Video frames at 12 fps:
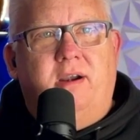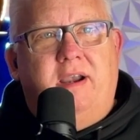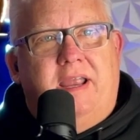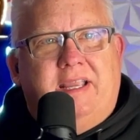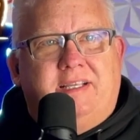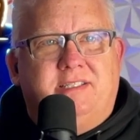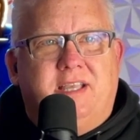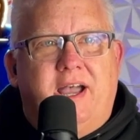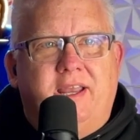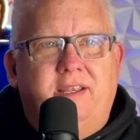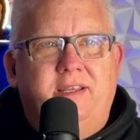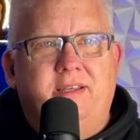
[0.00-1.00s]

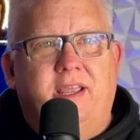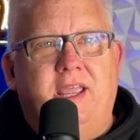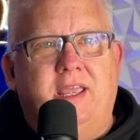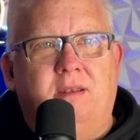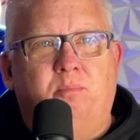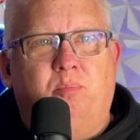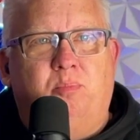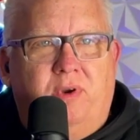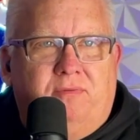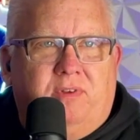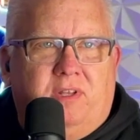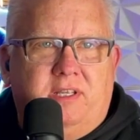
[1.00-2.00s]
excited and
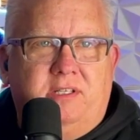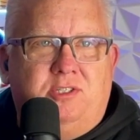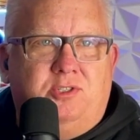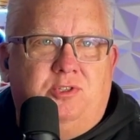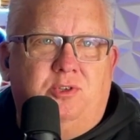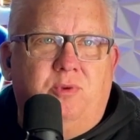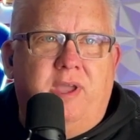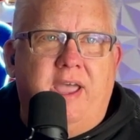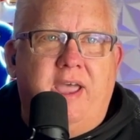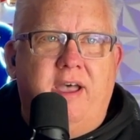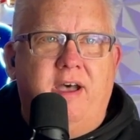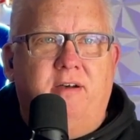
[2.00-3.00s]
privileged to
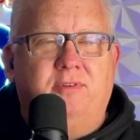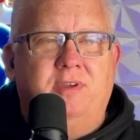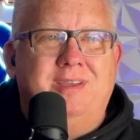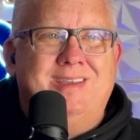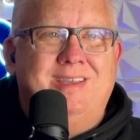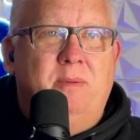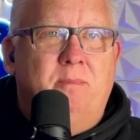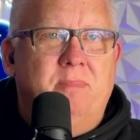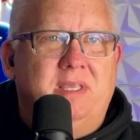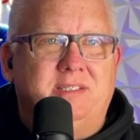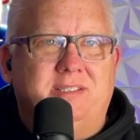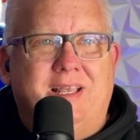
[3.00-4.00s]
have
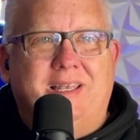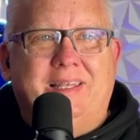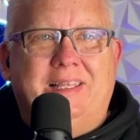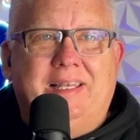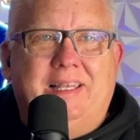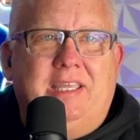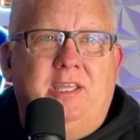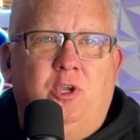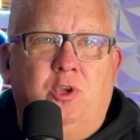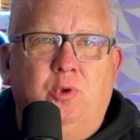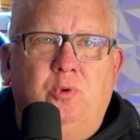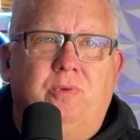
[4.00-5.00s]
Miss Lily
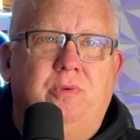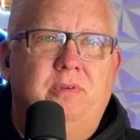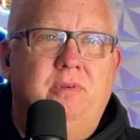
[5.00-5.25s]
Hooten.